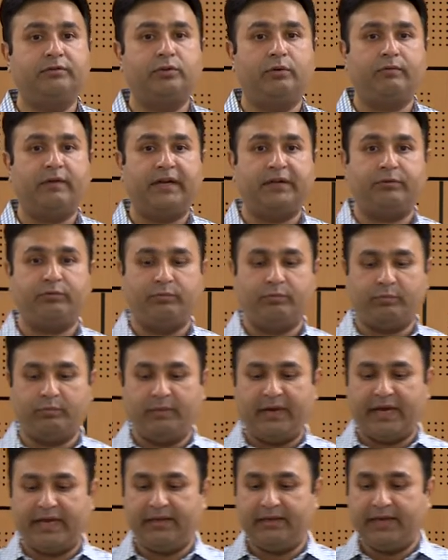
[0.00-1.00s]
so what
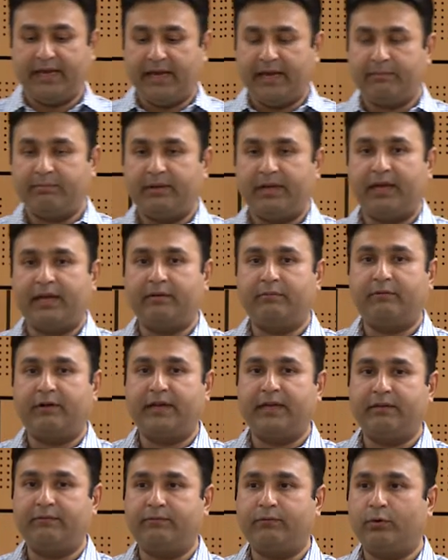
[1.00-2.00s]
my lab and
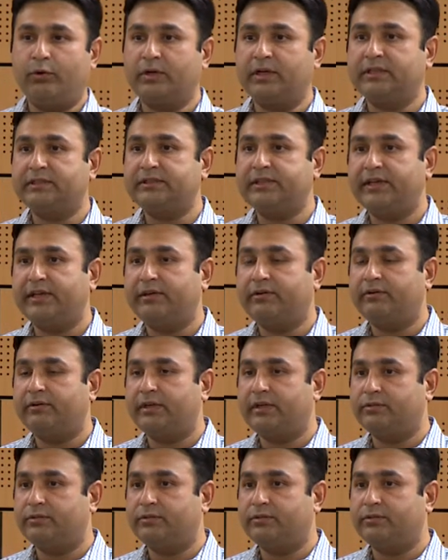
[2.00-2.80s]
my focus here